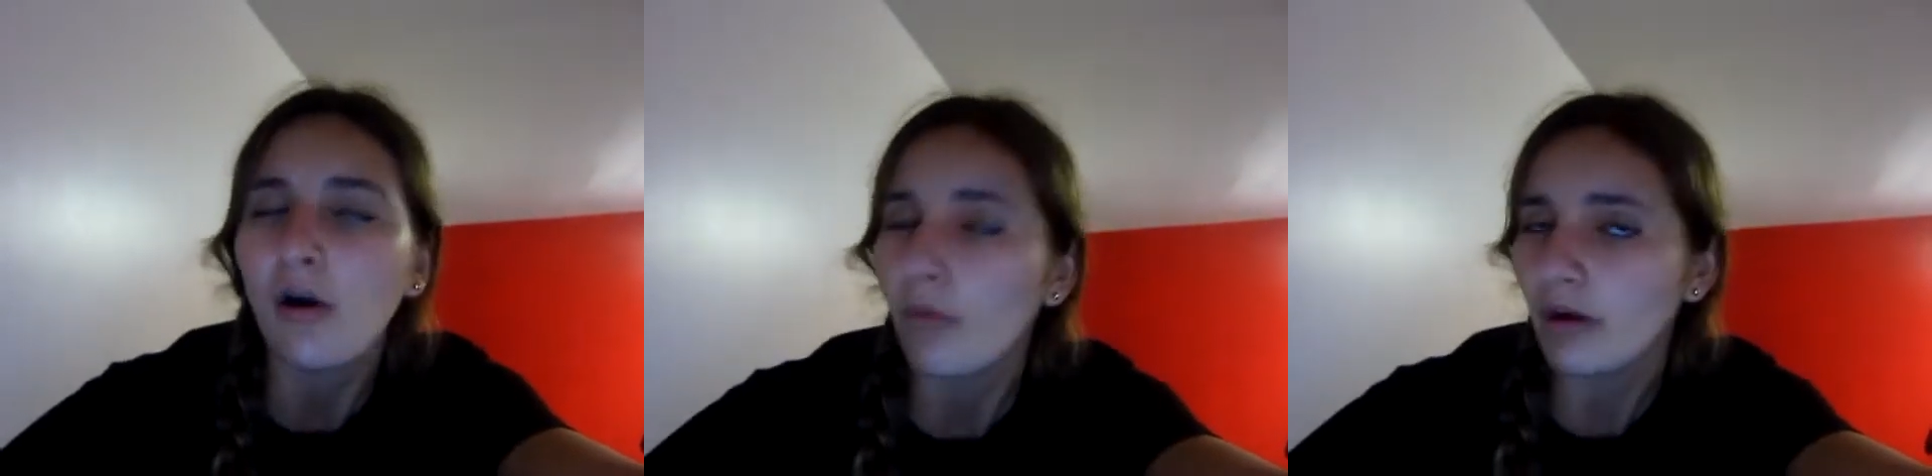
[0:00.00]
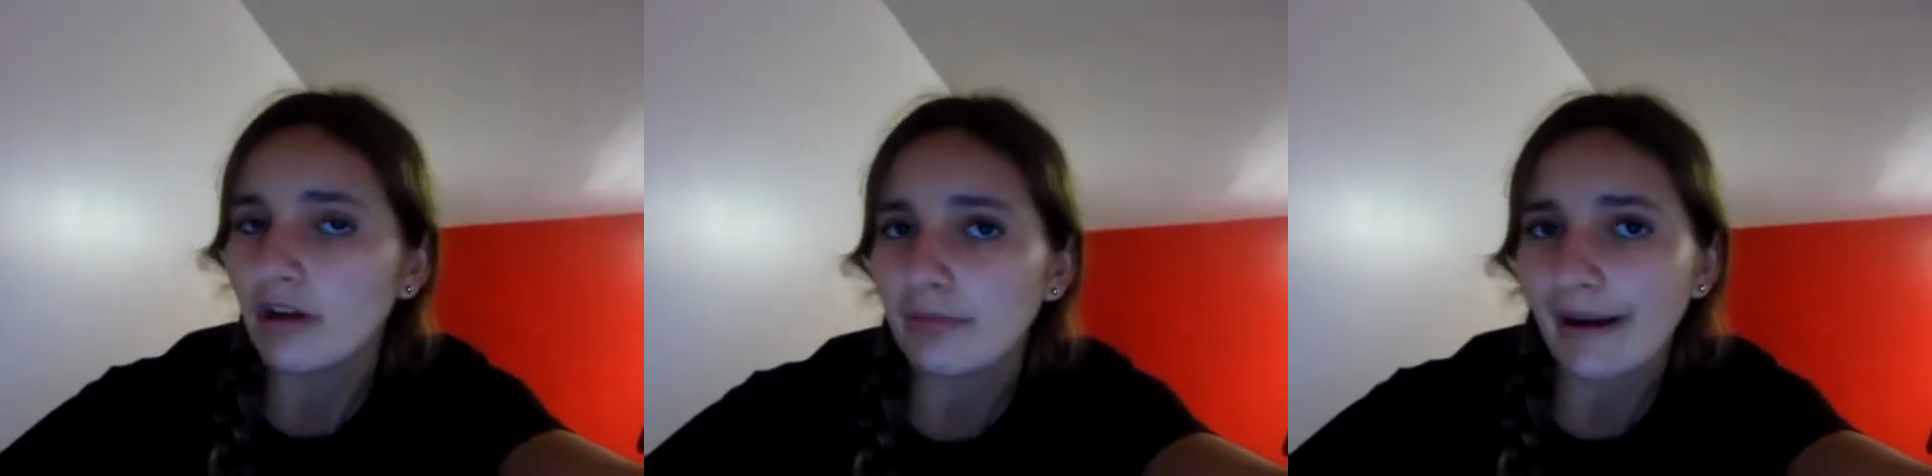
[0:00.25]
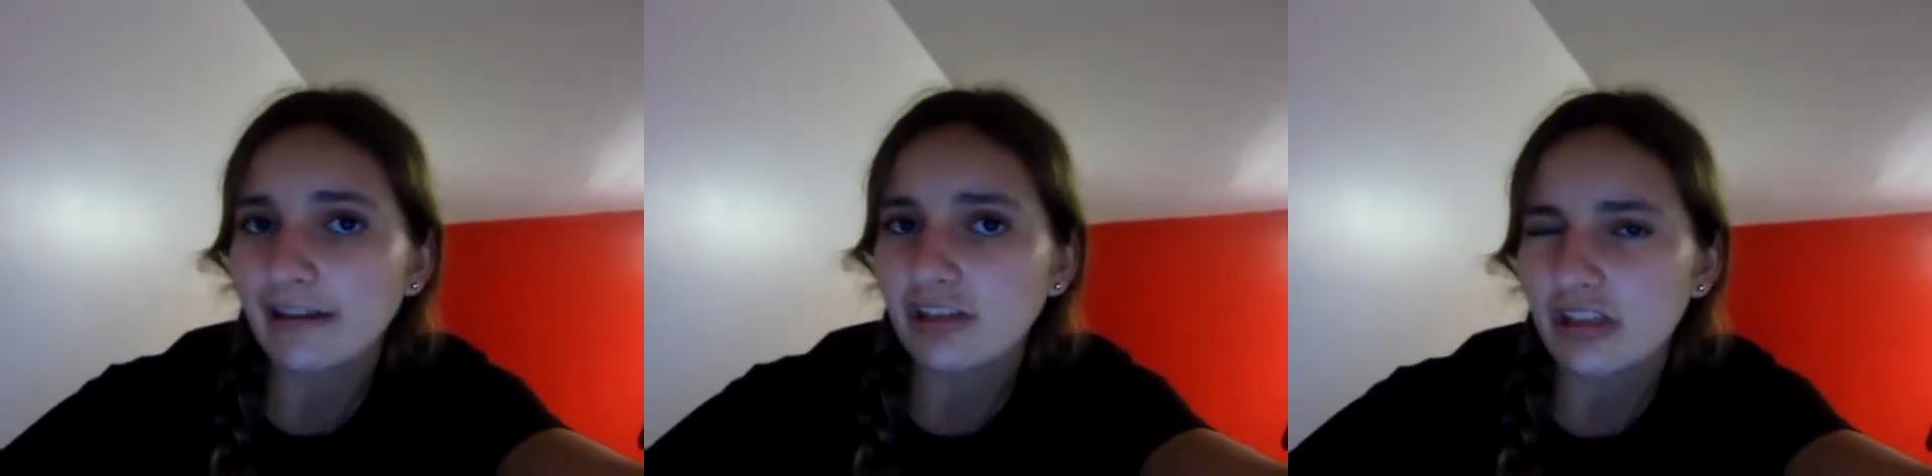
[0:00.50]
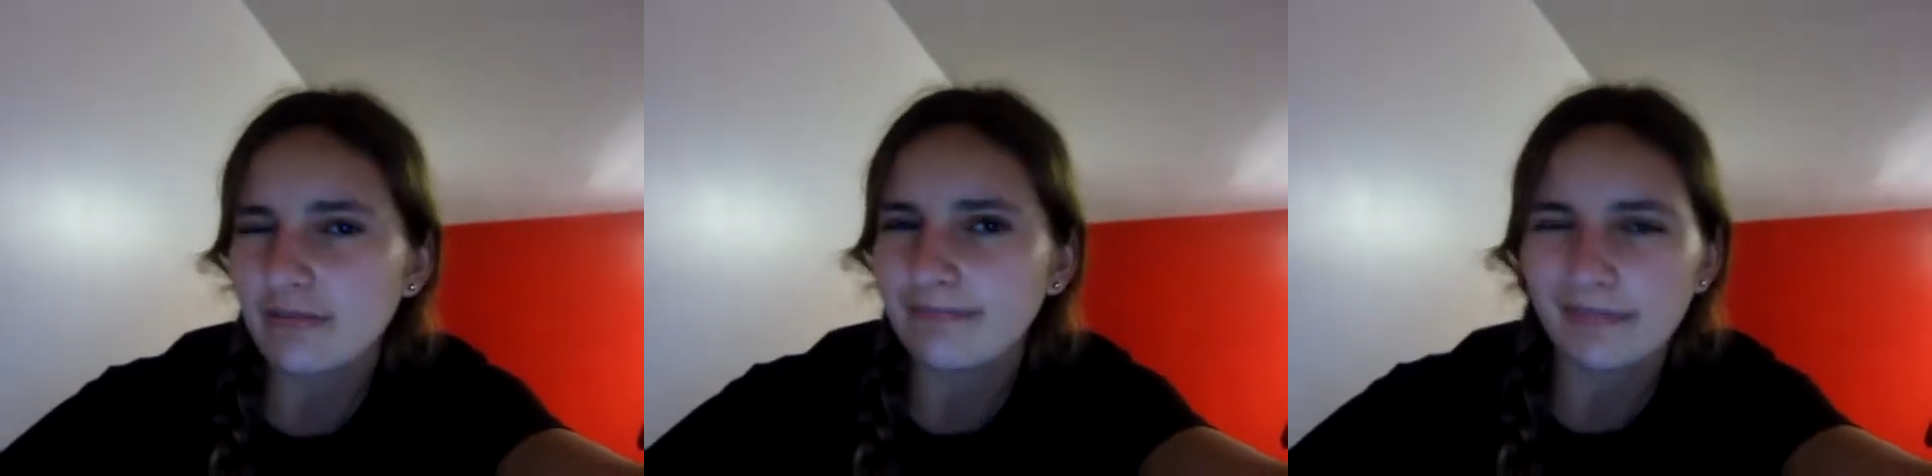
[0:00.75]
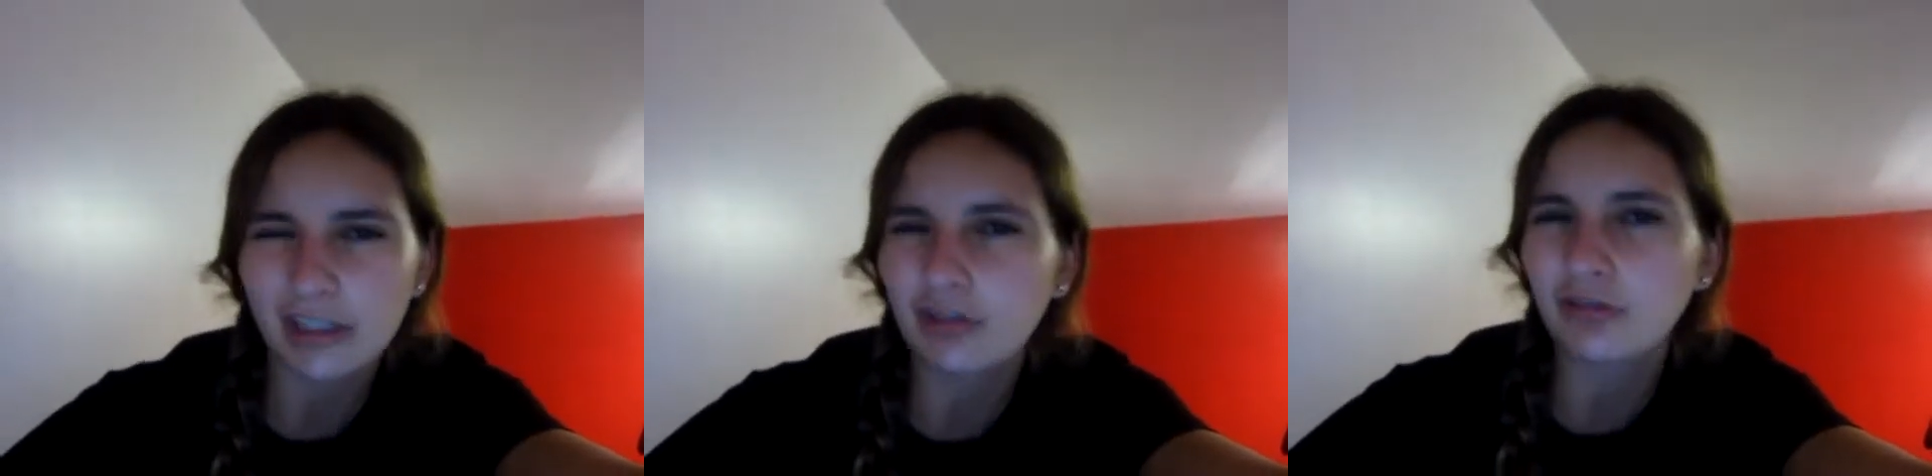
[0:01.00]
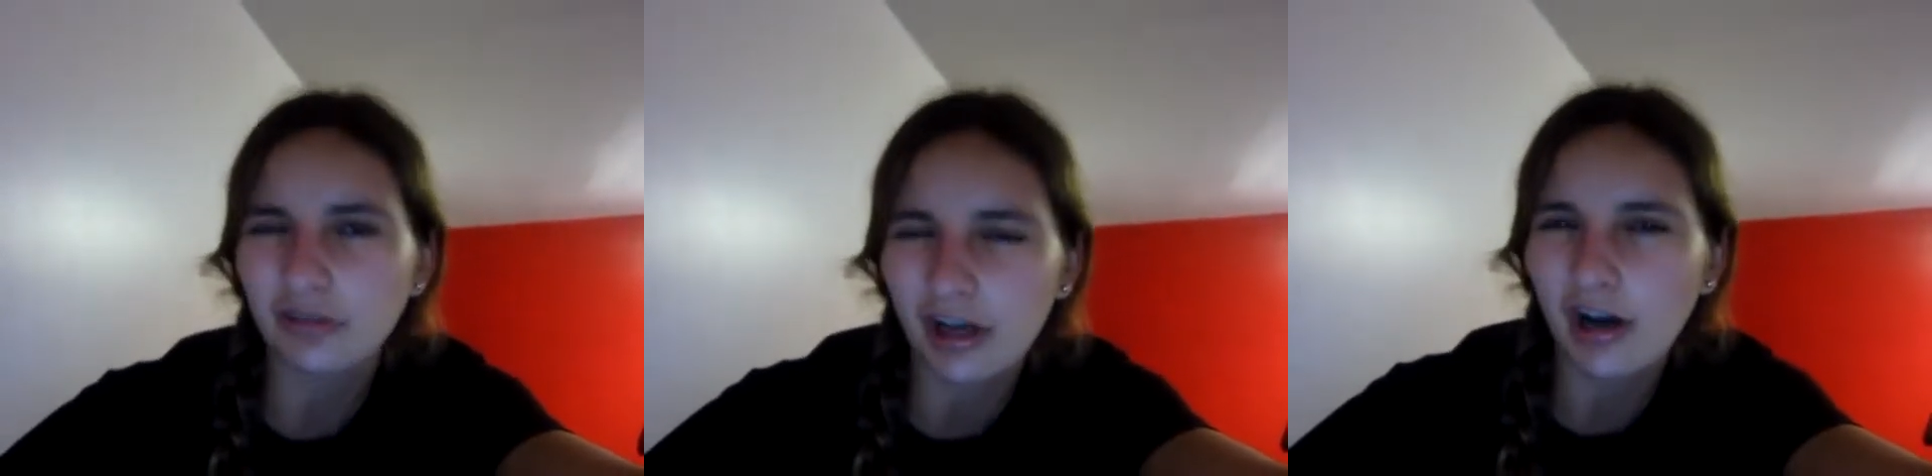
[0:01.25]
One Direction, you
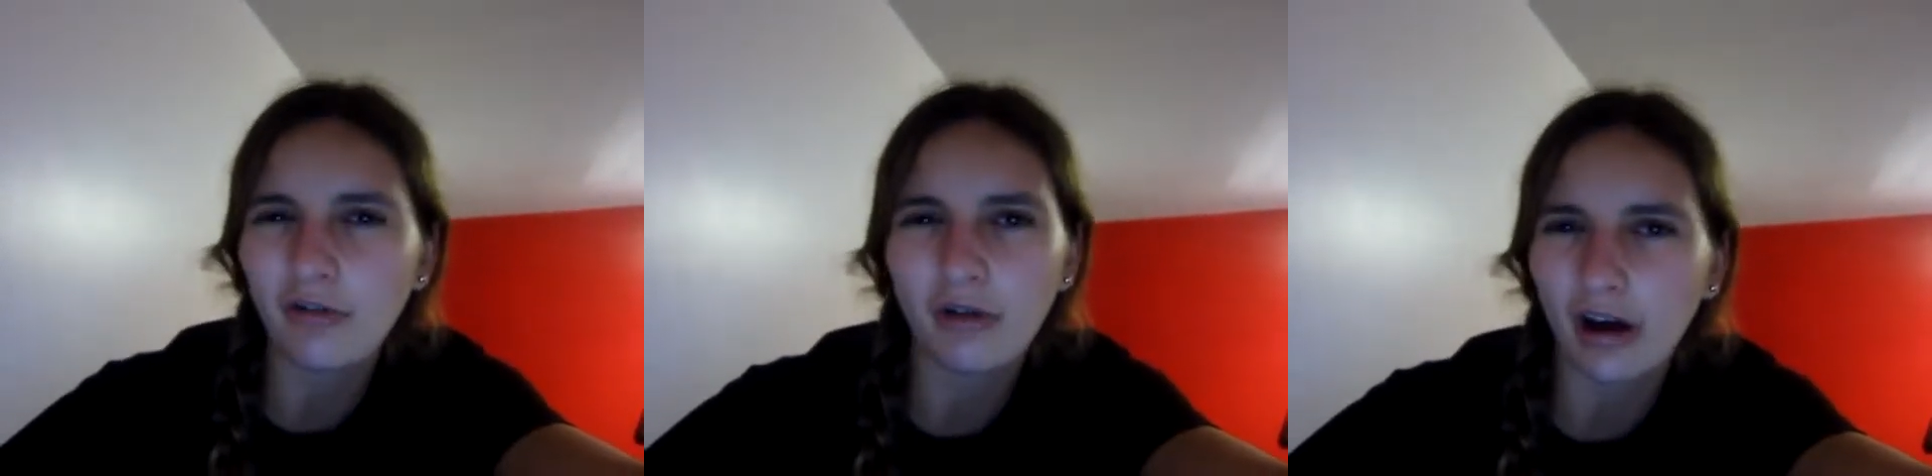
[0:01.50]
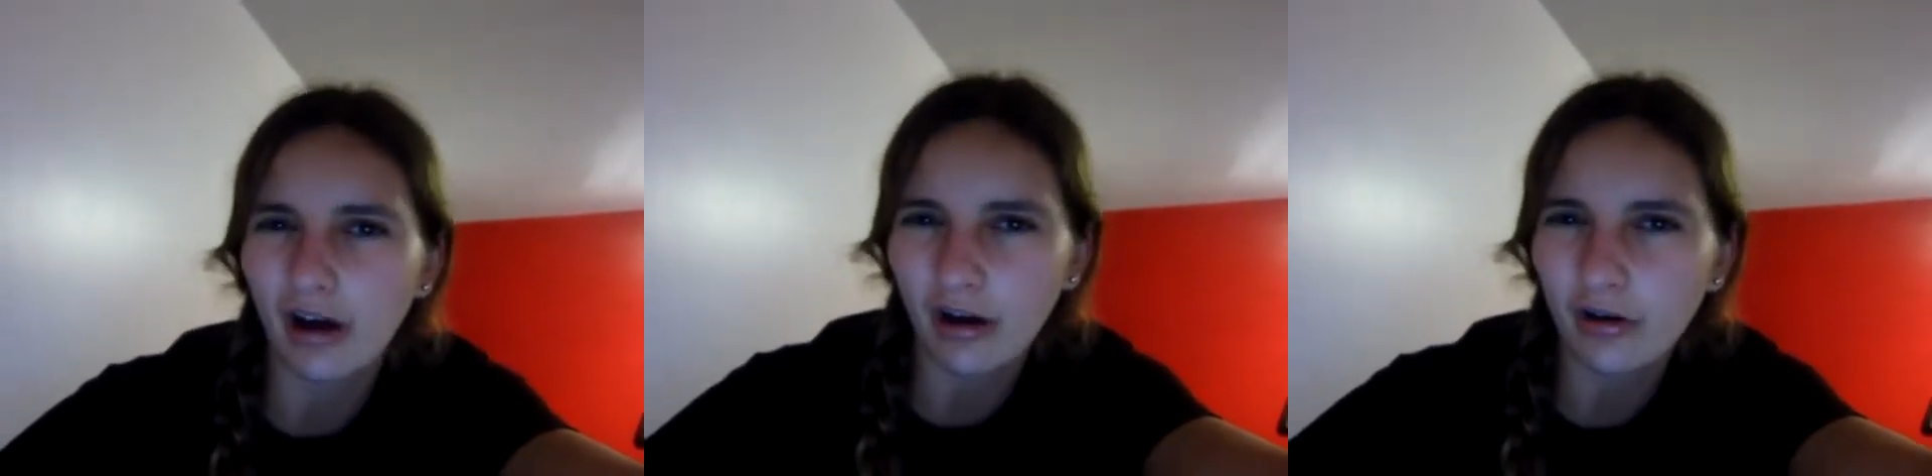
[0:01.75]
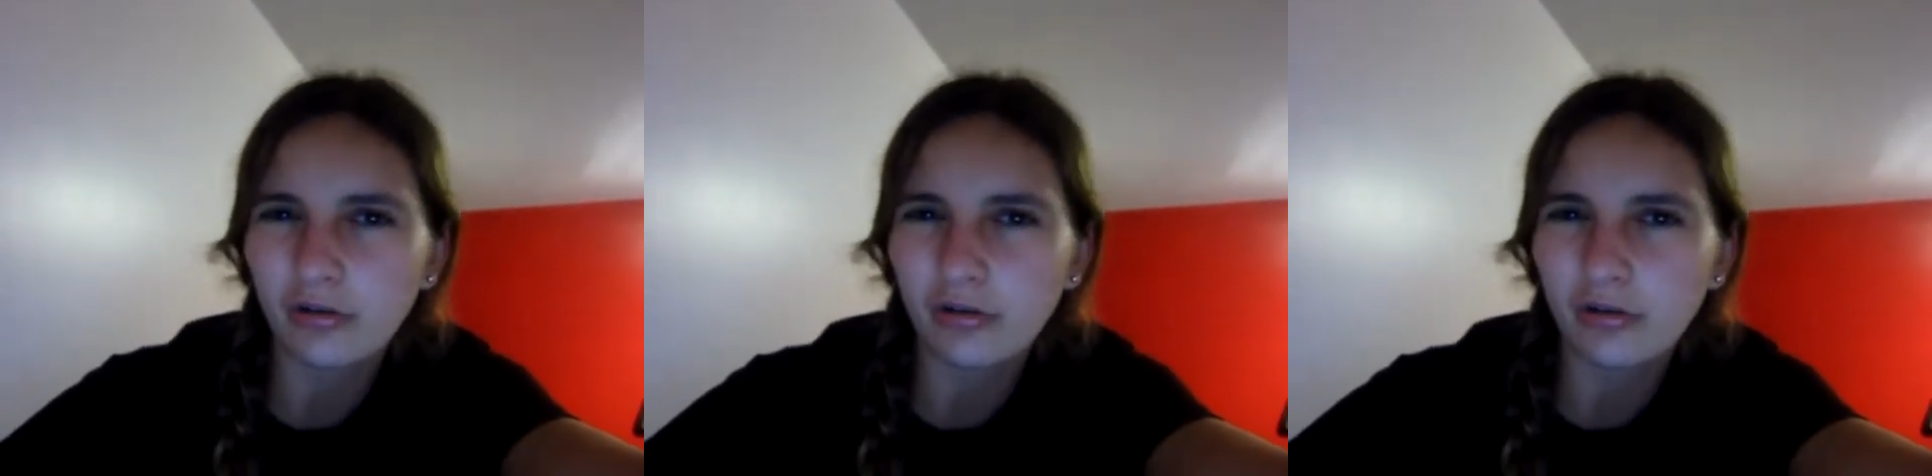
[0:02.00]
don't know,